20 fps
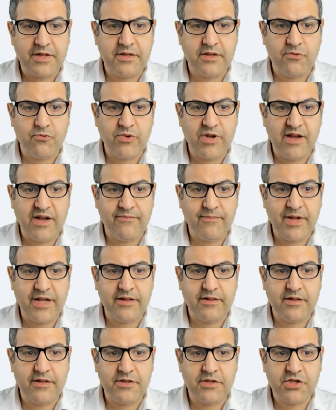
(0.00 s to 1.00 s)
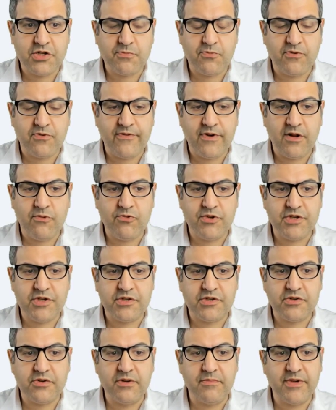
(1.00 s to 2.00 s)
think we have made this profile, which
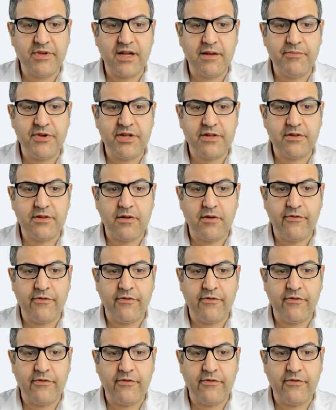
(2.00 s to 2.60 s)
is 3 megabit